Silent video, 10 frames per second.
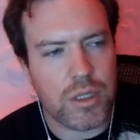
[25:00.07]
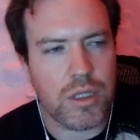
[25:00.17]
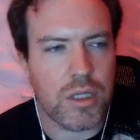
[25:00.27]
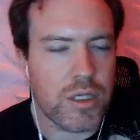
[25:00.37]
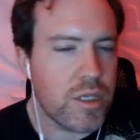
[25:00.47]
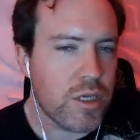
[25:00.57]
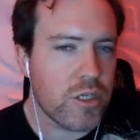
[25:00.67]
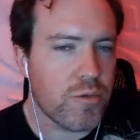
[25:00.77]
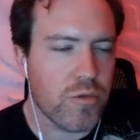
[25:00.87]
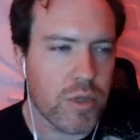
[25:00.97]
it's not
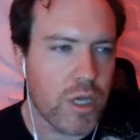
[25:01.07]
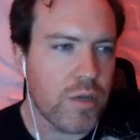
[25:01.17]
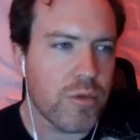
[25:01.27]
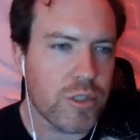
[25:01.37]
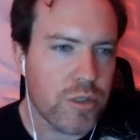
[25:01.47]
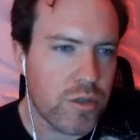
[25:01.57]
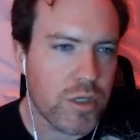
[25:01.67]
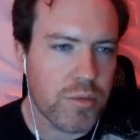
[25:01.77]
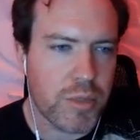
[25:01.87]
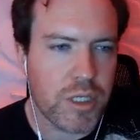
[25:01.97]
super reliable. So you
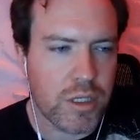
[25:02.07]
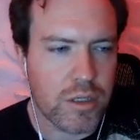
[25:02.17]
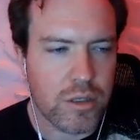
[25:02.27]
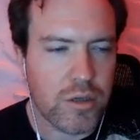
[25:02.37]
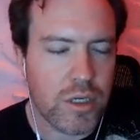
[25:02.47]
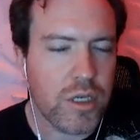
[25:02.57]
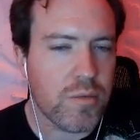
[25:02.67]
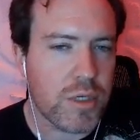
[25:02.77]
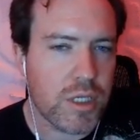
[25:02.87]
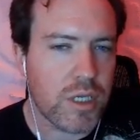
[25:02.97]
can end up
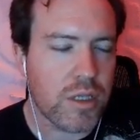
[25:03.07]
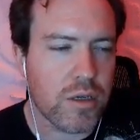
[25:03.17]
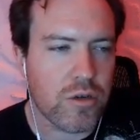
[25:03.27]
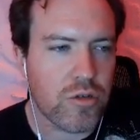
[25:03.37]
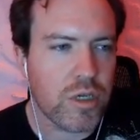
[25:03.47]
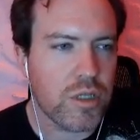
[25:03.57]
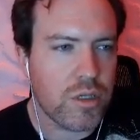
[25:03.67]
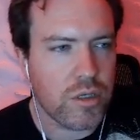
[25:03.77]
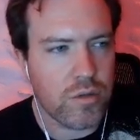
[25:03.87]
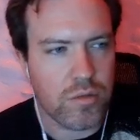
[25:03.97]
sitting there trying
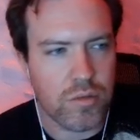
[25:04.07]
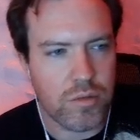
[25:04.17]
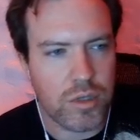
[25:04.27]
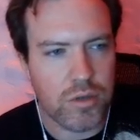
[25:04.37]
to, you know,